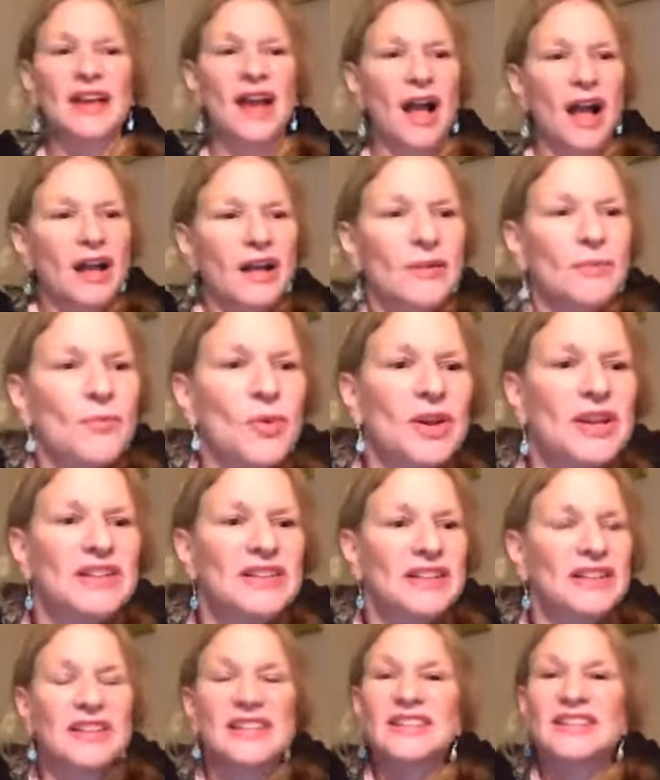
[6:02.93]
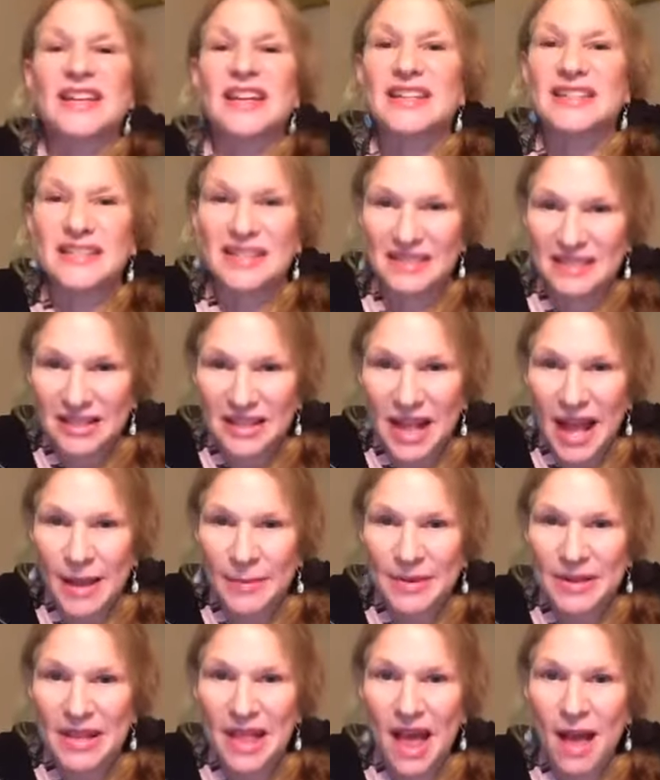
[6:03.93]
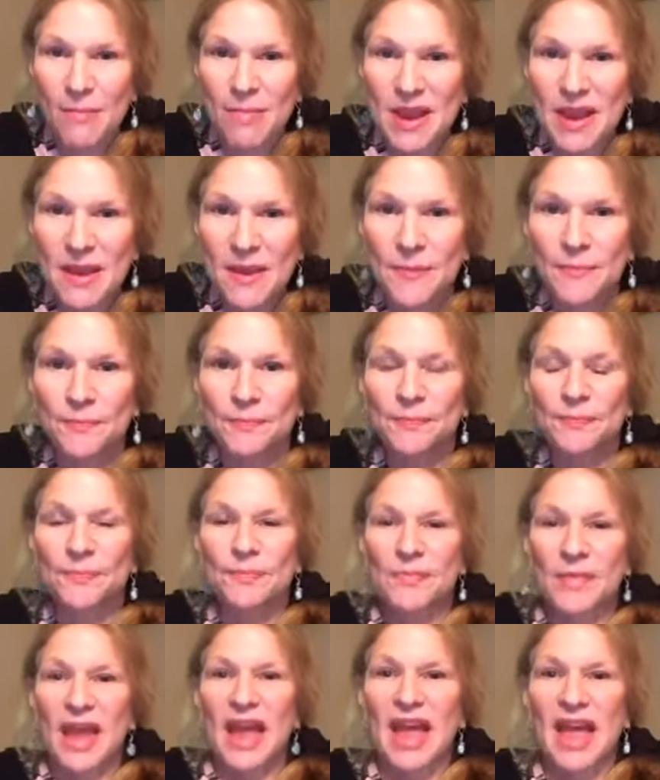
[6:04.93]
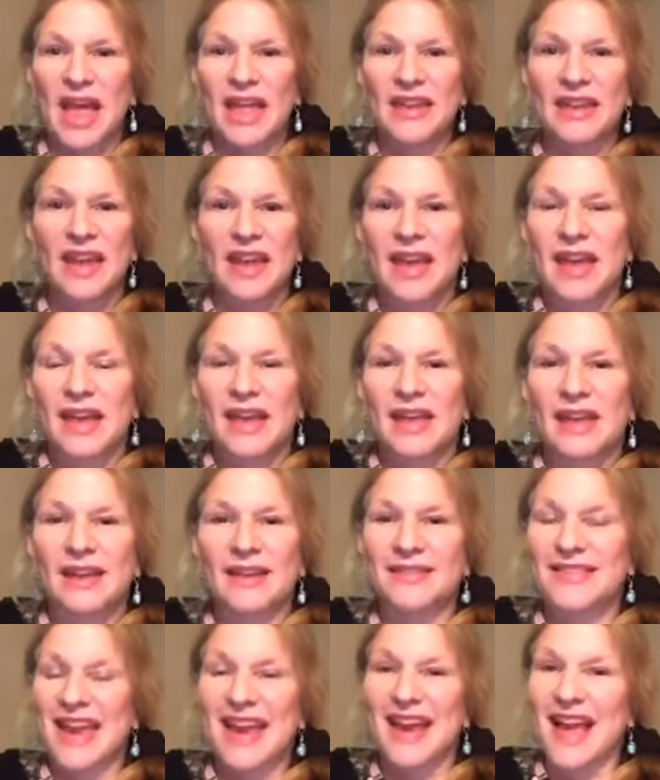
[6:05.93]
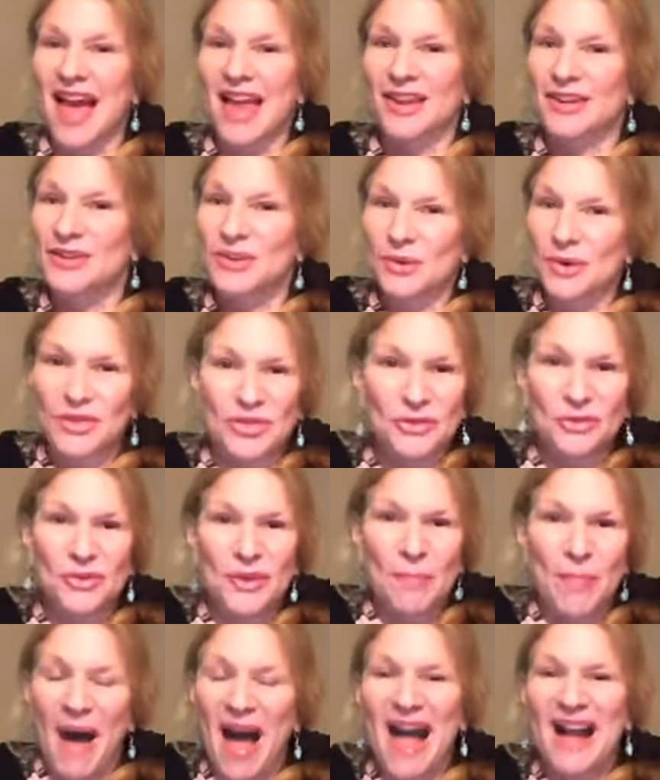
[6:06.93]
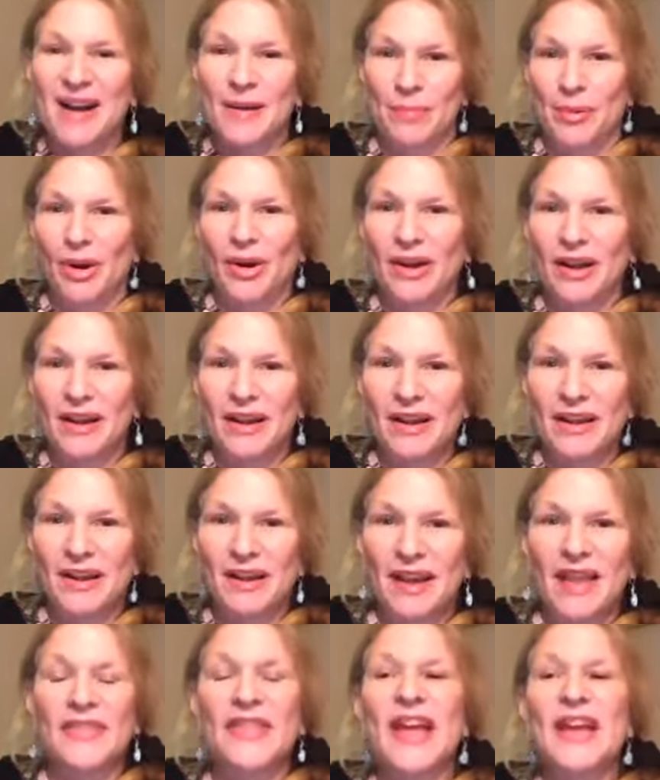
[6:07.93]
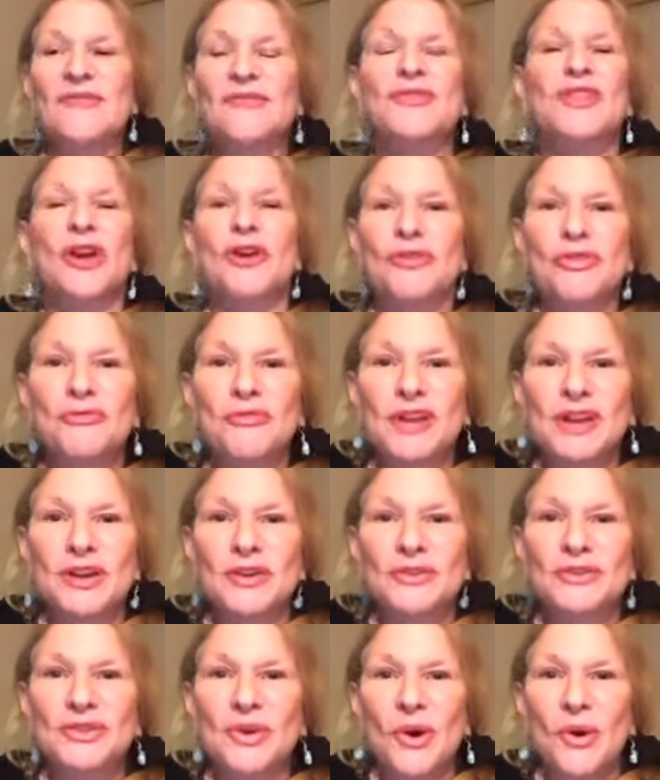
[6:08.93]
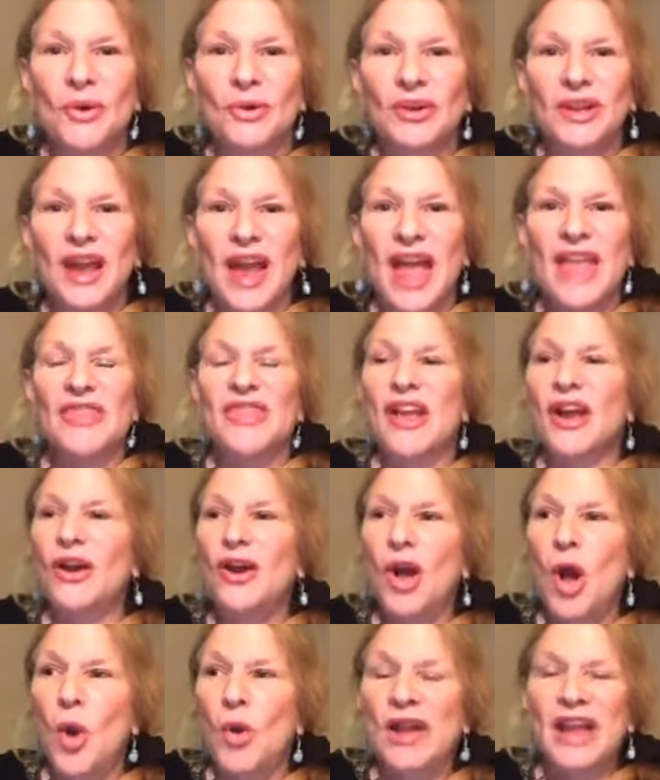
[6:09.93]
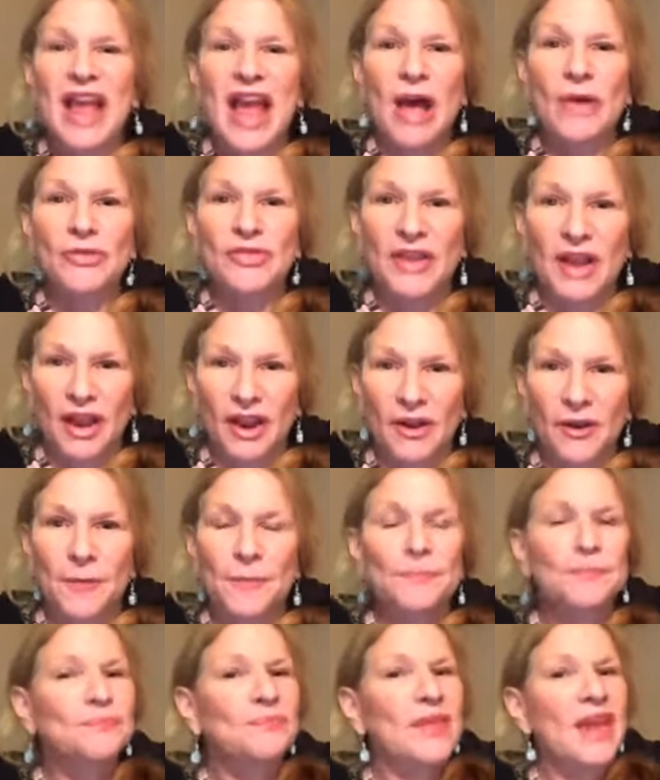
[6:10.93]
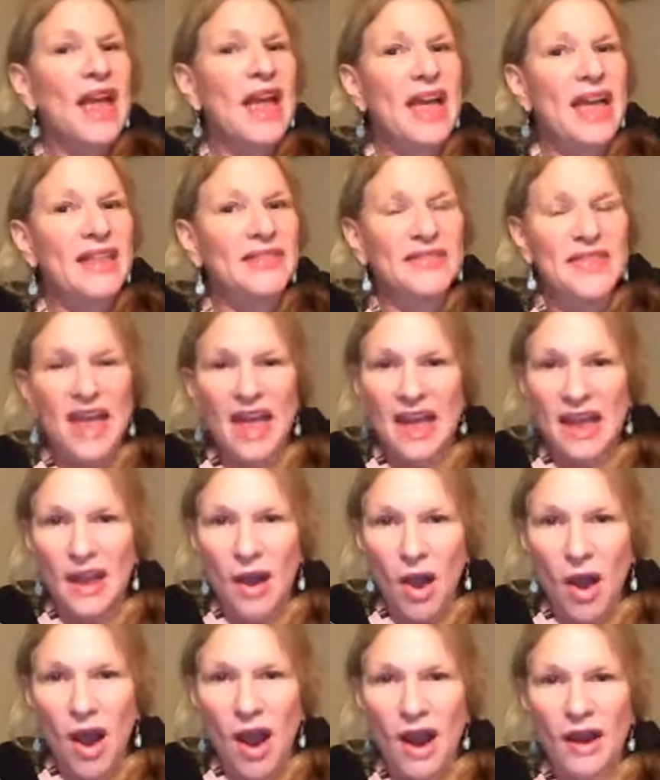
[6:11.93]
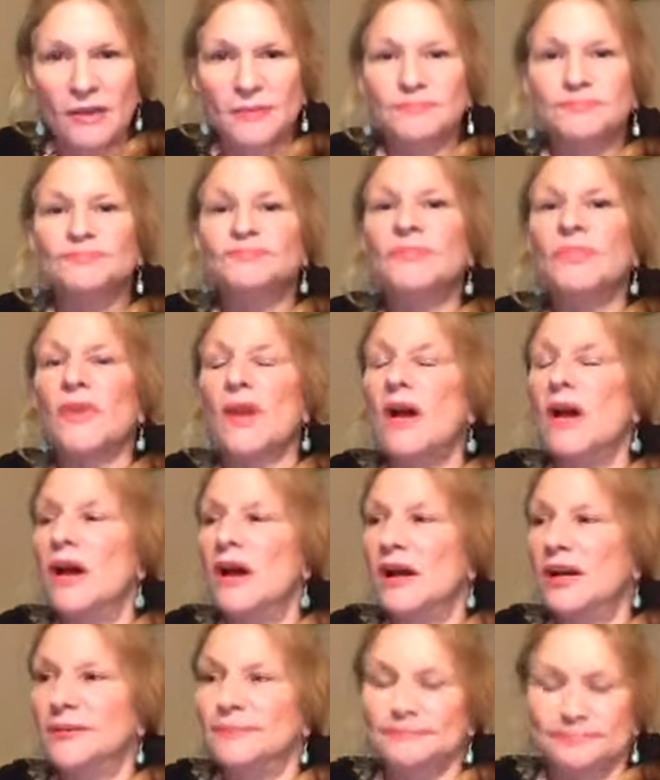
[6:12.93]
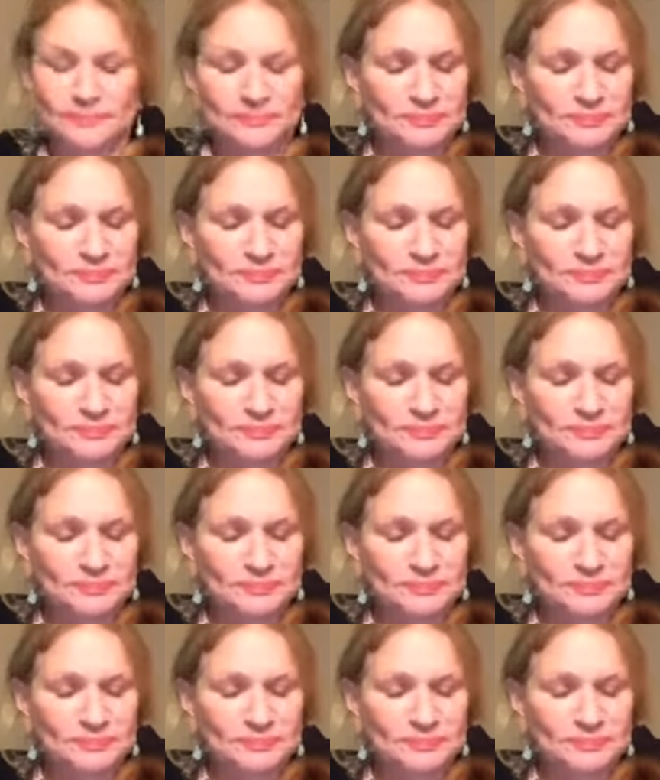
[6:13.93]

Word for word: uh, what is it, the Citizens Climate Lobby? And they got to do it through the pocketbook. And they they're three years old. And they're going out there and they are uh,